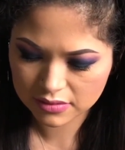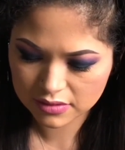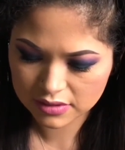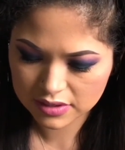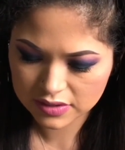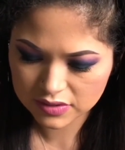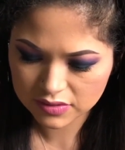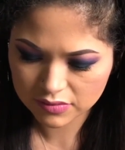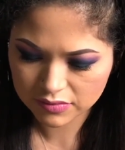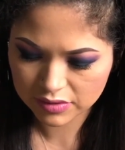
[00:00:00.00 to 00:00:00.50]

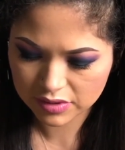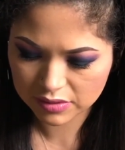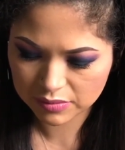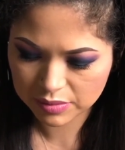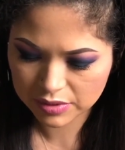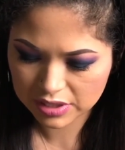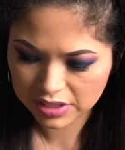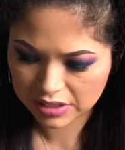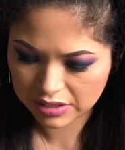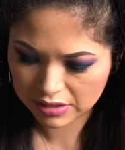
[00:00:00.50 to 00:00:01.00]
These are really
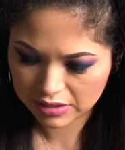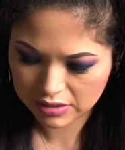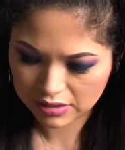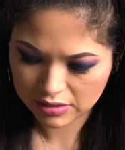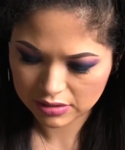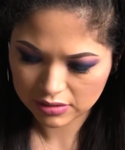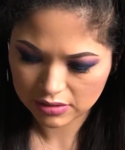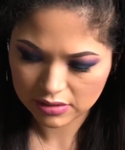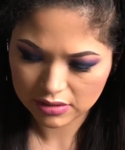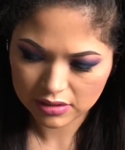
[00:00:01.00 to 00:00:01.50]
pretty.
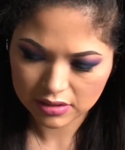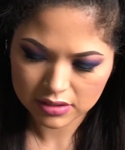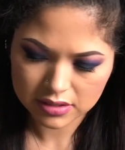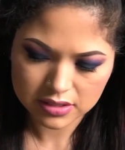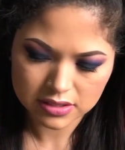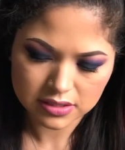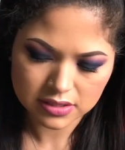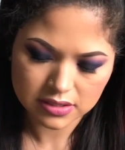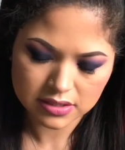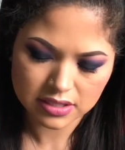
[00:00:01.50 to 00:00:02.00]

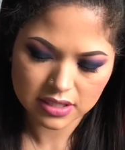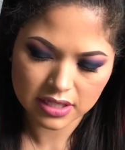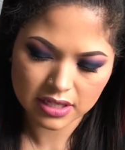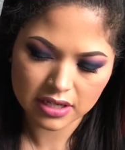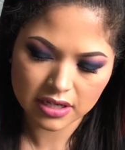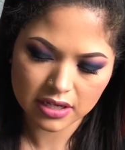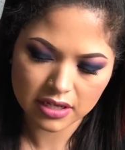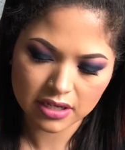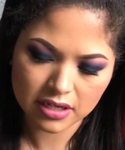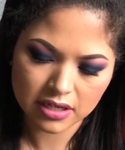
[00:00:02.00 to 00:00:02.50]
So they
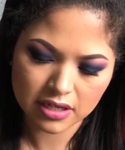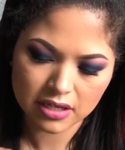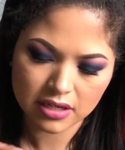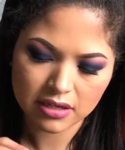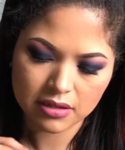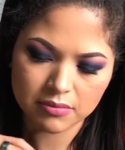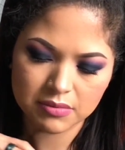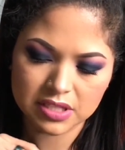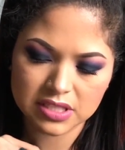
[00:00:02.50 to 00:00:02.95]
come...